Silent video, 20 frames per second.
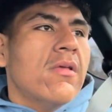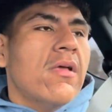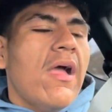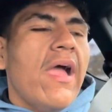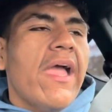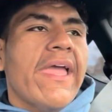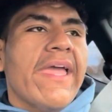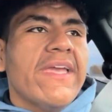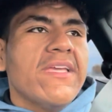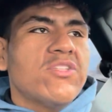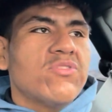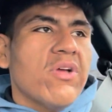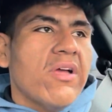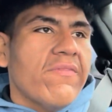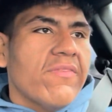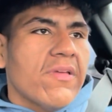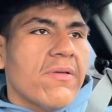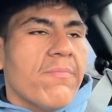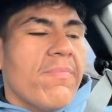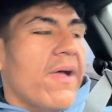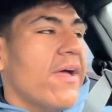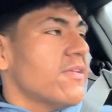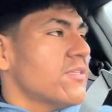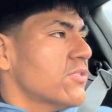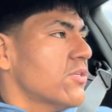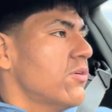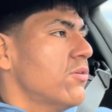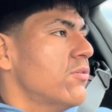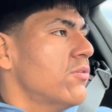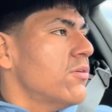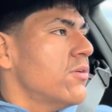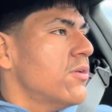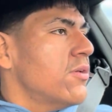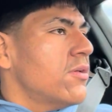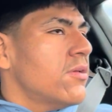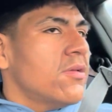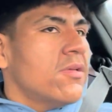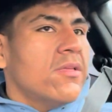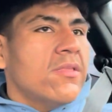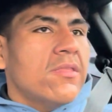I hate driving in Pasco.
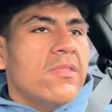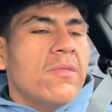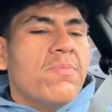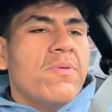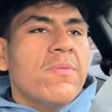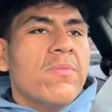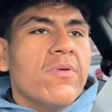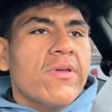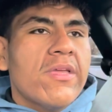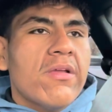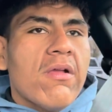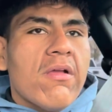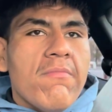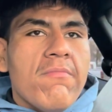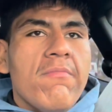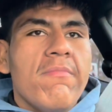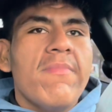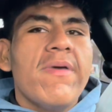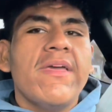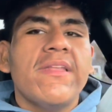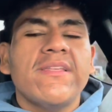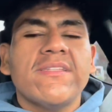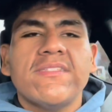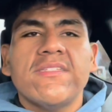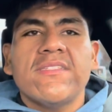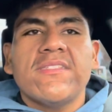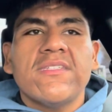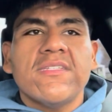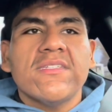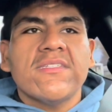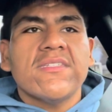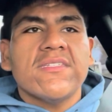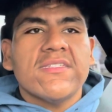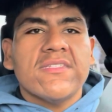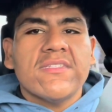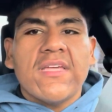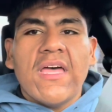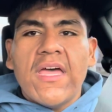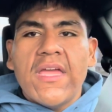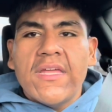The people here are menaces to
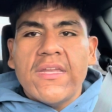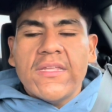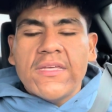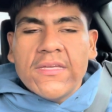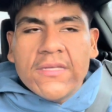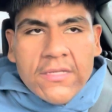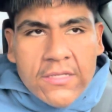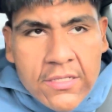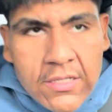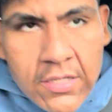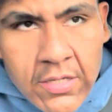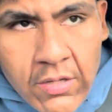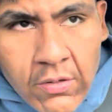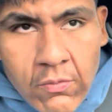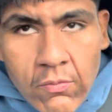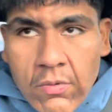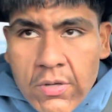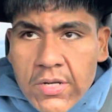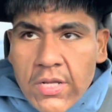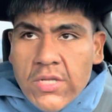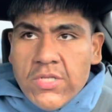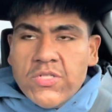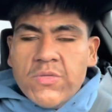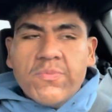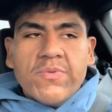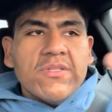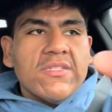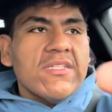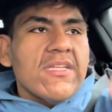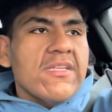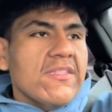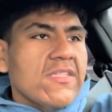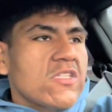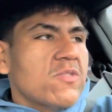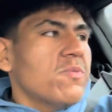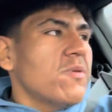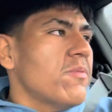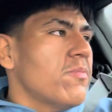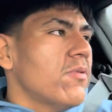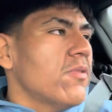society. one hundred percent. These
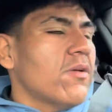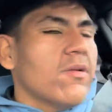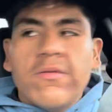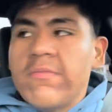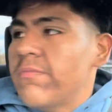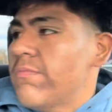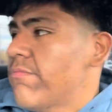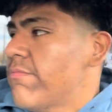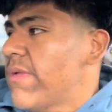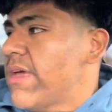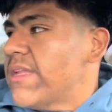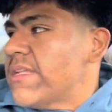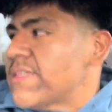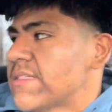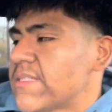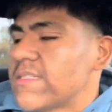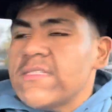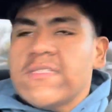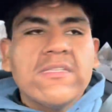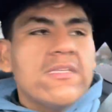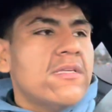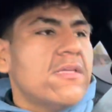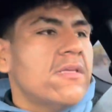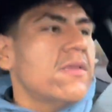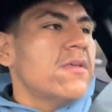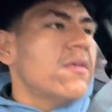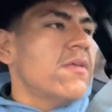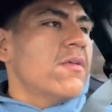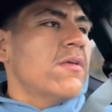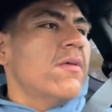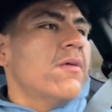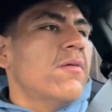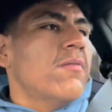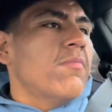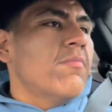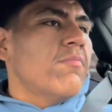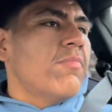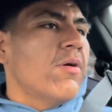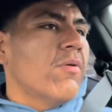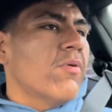people are menaces.
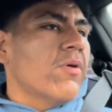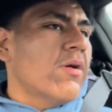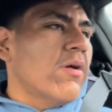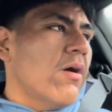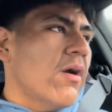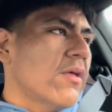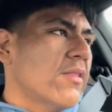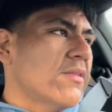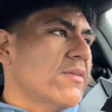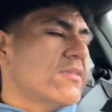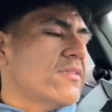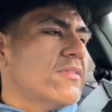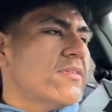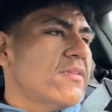But regardless,